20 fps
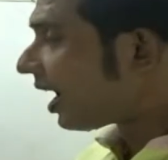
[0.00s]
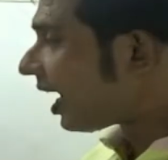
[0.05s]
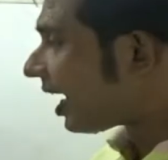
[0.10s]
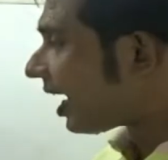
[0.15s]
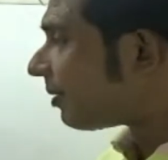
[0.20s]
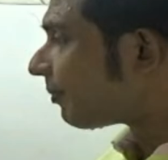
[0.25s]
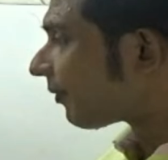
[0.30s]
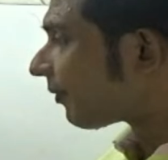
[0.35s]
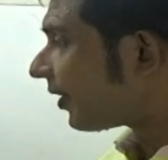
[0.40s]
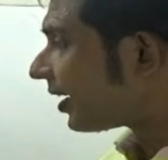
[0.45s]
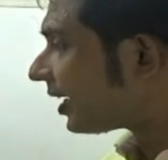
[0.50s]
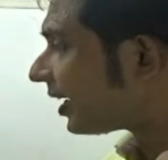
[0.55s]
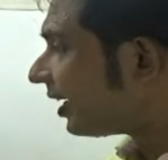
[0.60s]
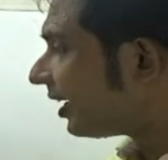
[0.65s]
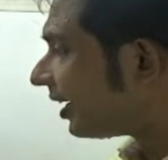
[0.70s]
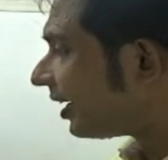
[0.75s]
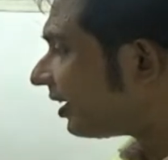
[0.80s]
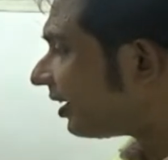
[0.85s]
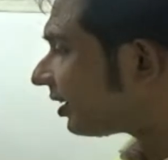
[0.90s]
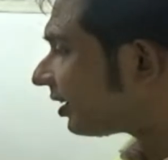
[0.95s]
I am written
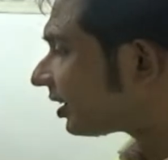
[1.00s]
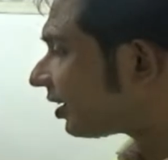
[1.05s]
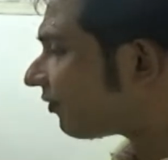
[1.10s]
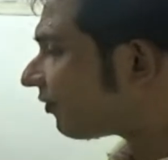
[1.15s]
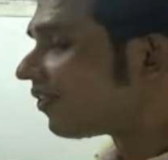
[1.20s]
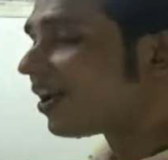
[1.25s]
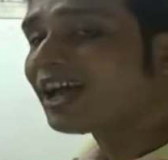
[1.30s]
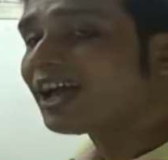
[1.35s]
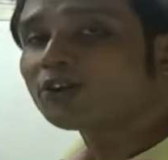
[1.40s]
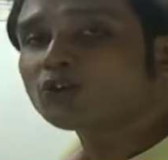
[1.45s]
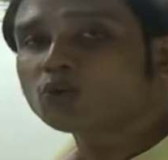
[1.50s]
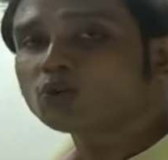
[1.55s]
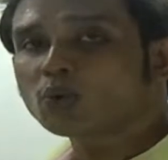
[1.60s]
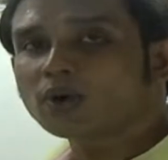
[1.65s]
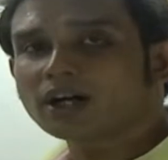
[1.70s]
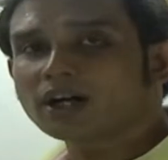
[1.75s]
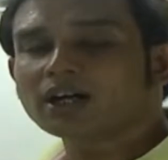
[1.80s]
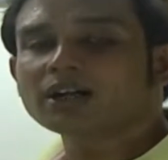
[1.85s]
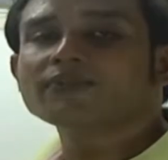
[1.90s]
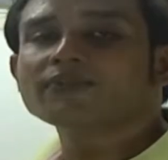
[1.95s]
here the value
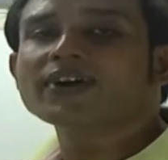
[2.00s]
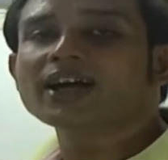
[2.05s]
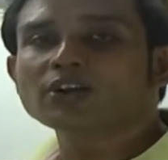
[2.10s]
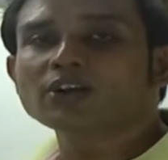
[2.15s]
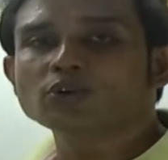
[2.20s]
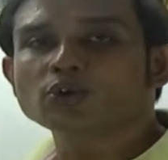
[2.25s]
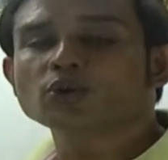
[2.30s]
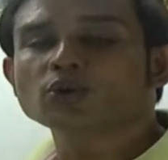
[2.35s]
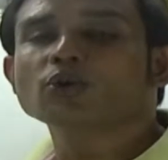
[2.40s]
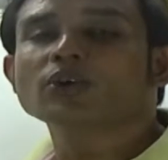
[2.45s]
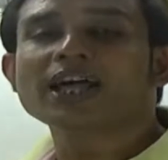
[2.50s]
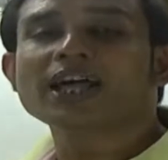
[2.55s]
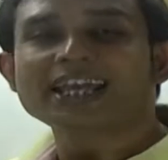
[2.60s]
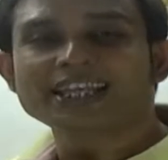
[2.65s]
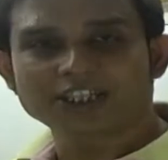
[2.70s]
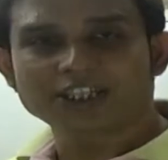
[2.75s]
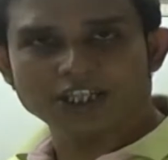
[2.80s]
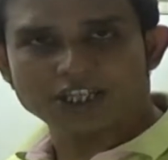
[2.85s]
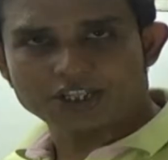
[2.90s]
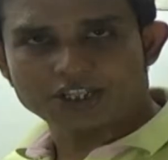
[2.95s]
1, value 2
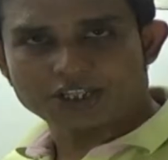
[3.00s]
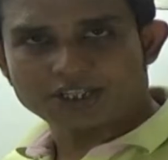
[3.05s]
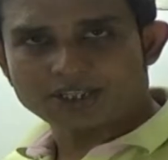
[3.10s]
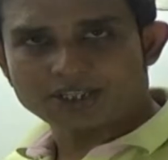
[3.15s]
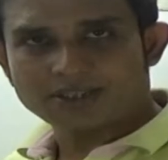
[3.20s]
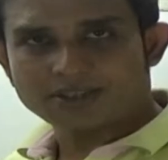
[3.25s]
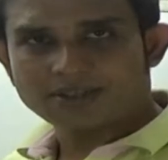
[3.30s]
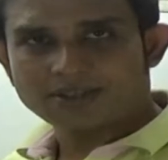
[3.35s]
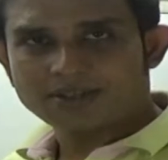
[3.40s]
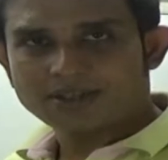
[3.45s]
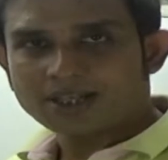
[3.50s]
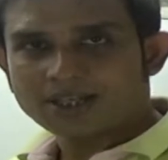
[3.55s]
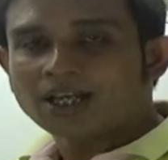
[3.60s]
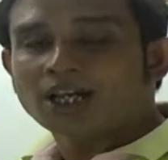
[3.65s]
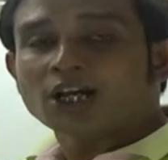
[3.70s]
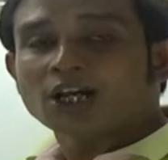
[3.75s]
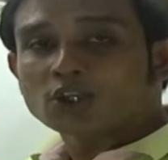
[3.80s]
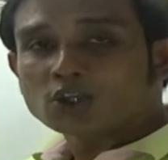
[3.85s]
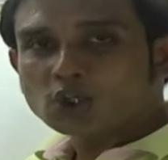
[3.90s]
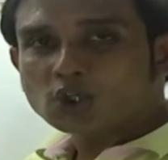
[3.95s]
like this.
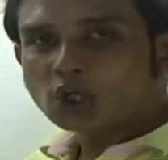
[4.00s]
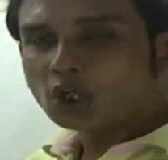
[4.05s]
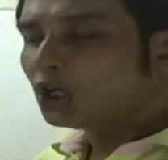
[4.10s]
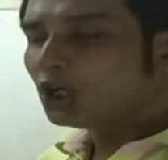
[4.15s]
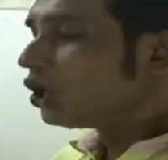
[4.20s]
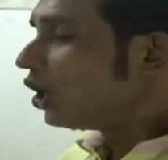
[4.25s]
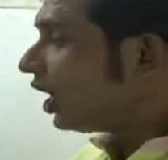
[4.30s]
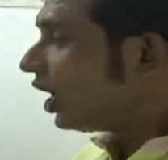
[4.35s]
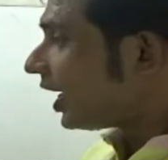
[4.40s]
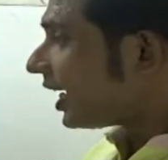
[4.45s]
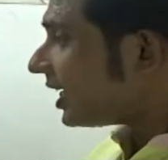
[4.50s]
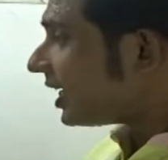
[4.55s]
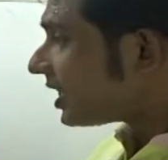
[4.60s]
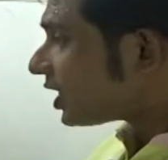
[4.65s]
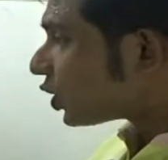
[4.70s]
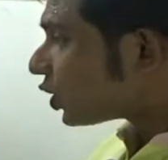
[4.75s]
So in